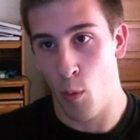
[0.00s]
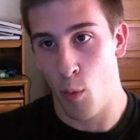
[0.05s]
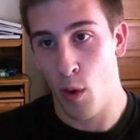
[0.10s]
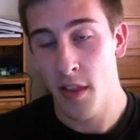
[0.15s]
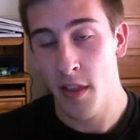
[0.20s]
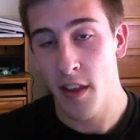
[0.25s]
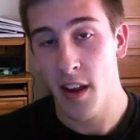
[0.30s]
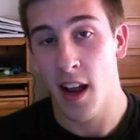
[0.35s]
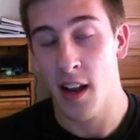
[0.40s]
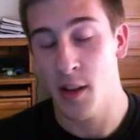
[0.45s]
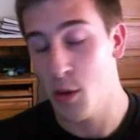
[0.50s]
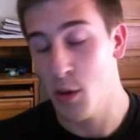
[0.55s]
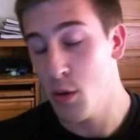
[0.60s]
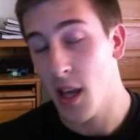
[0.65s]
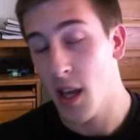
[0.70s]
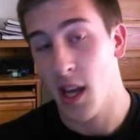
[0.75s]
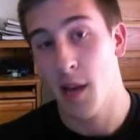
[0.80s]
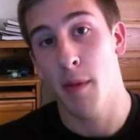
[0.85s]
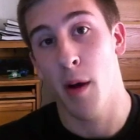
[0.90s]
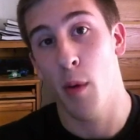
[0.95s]
one thing I do
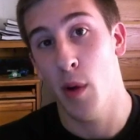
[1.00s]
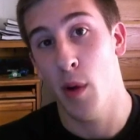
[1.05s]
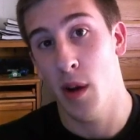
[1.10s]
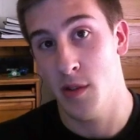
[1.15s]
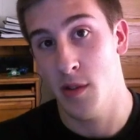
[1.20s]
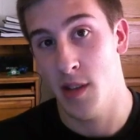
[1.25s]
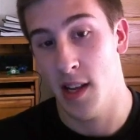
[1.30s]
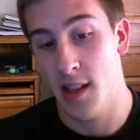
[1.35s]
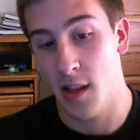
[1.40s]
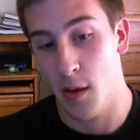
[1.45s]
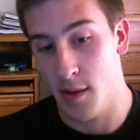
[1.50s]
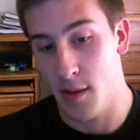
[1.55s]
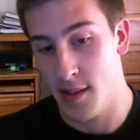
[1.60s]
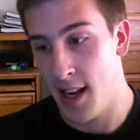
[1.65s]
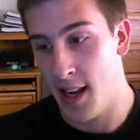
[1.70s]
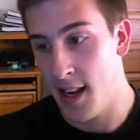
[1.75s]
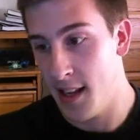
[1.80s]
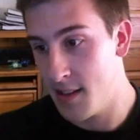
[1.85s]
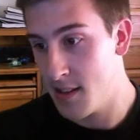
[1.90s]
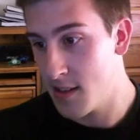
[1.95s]
like about Windows 8 though is
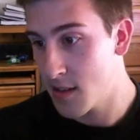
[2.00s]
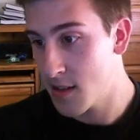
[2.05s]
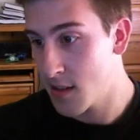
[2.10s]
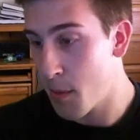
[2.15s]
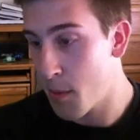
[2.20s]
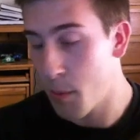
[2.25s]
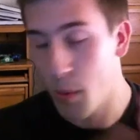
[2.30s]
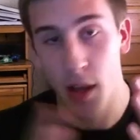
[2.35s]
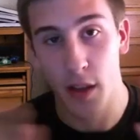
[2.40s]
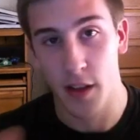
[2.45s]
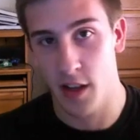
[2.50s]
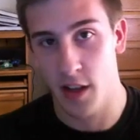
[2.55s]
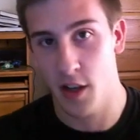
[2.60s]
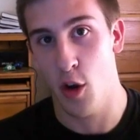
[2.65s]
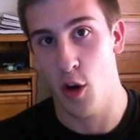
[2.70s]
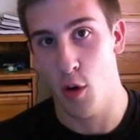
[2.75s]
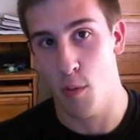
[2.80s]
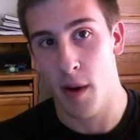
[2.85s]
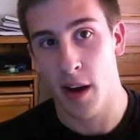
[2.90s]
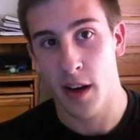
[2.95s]
that it's completely
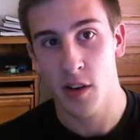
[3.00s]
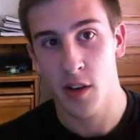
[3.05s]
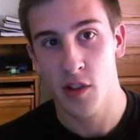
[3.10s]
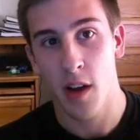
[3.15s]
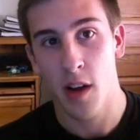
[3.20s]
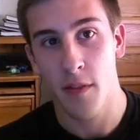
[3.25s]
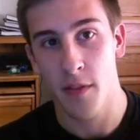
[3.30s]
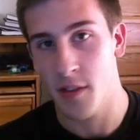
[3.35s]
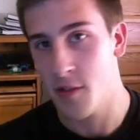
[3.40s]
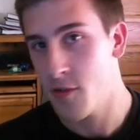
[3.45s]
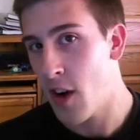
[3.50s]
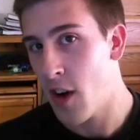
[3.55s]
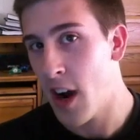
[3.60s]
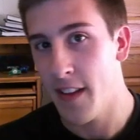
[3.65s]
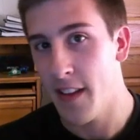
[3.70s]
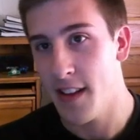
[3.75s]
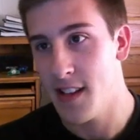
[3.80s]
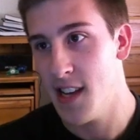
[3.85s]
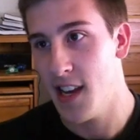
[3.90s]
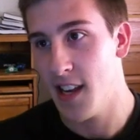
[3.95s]
new. Microsoft is
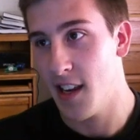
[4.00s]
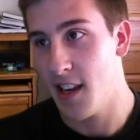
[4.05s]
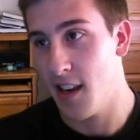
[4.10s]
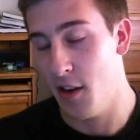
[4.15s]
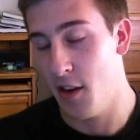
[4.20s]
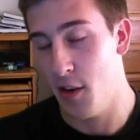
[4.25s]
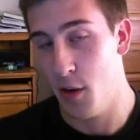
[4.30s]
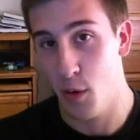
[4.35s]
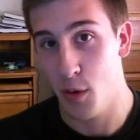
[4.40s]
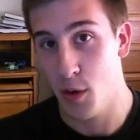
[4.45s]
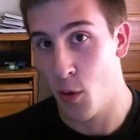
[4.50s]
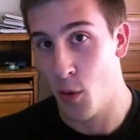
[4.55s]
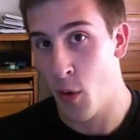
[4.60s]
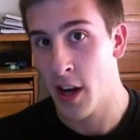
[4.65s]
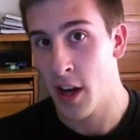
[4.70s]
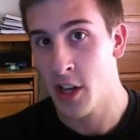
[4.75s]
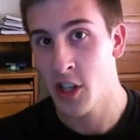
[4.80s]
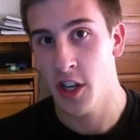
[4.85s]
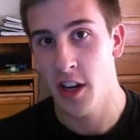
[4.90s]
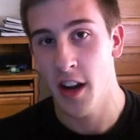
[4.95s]
finally taking a new
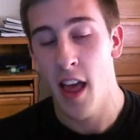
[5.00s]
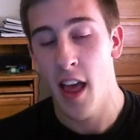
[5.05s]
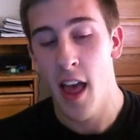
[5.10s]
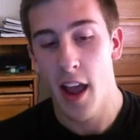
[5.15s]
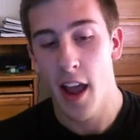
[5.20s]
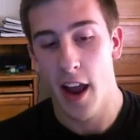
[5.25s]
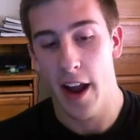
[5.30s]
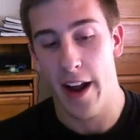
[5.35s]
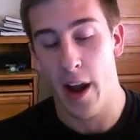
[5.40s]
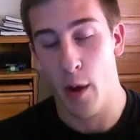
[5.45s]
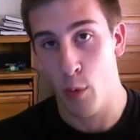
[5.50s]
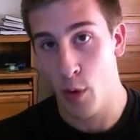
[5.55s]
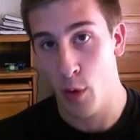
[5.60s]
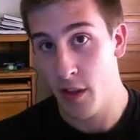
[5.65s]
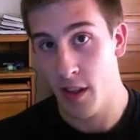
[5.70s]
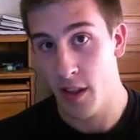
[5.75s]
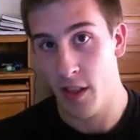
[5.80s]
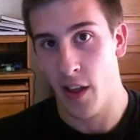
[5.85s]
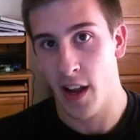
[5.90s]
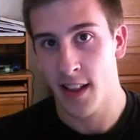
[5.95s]
direction, and I
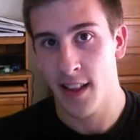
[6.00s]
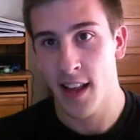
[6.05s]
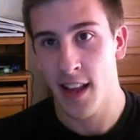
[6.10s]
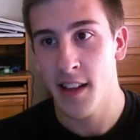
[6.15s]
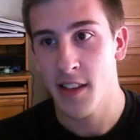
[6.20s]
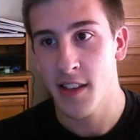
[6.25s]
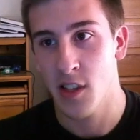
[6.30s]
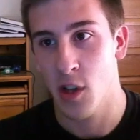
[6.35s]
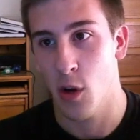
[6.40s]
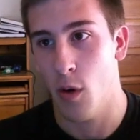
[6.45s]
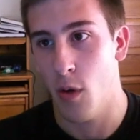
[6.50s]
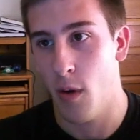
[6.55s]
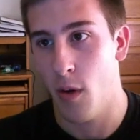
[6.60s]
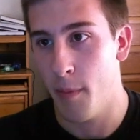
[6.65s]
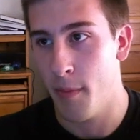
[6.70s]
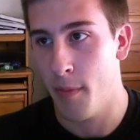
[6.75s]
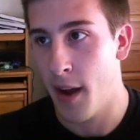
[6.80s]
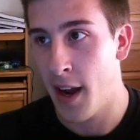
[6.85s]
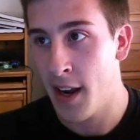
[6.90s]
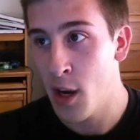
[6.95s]
really like that. So
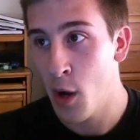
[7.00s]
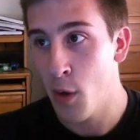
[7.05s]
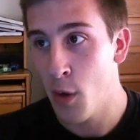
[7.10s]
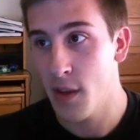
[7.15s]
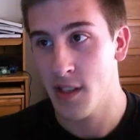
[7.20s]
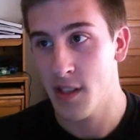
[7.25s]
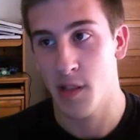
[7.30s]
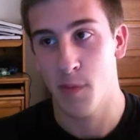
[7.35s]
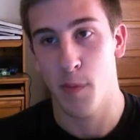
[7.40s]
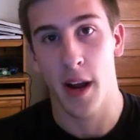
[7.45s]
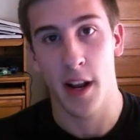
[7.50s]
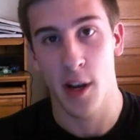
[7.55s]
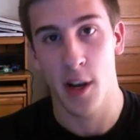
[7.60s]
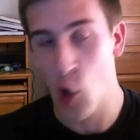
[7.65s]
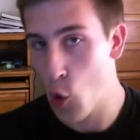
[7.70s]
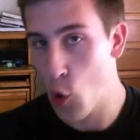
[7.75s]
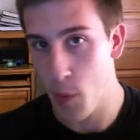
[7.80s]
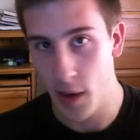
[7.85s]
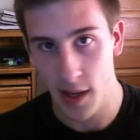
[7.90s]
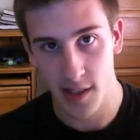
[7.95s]
um, I know this is by
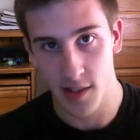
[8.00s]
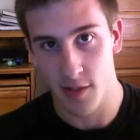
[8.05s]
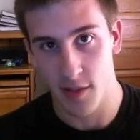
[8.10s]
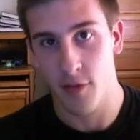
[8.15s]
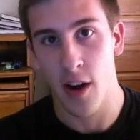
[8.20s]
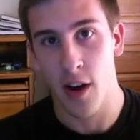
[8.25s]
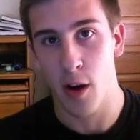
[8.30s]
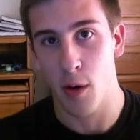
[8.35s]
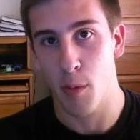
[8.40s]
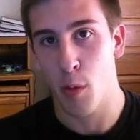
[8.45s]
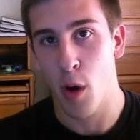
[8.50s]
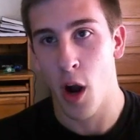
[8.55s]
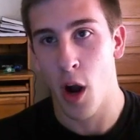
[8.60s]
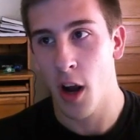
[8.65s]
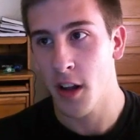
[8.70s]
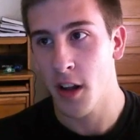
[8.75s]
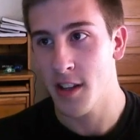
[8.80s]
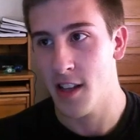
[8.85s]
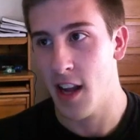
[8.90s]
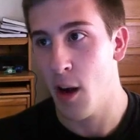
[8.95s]
no means the final
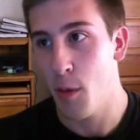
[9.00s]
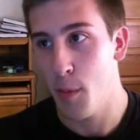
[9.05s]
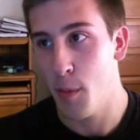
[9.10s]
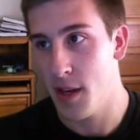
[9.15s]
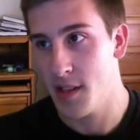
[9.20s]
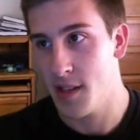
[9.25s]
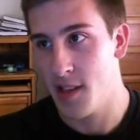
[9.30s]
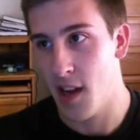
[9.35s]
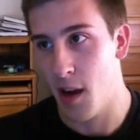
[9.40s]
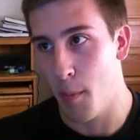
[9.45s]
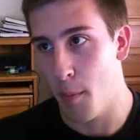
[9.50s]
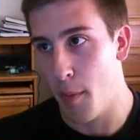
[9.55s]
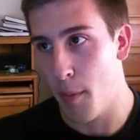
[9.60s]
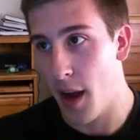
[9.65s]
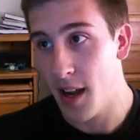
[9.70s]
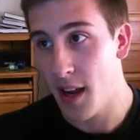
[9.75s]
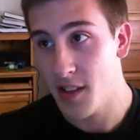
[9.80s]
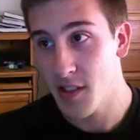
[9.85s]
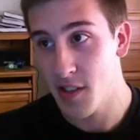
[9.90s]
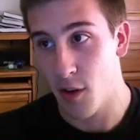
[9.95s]
product. I don't mean to sound
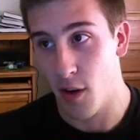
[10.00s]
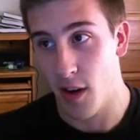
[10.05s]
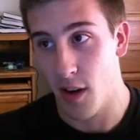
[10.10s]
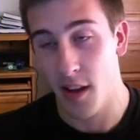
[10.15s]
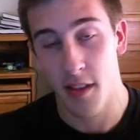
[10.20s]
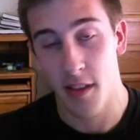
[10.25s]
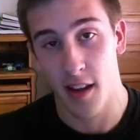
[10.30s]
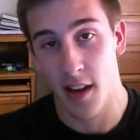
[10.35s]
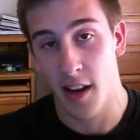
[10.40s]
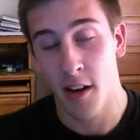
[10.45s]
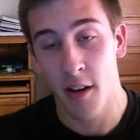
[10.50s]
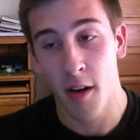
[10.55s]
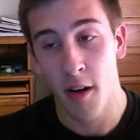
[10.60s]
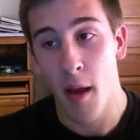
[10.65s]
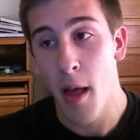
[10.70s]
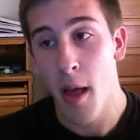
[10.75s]
biased or anything here,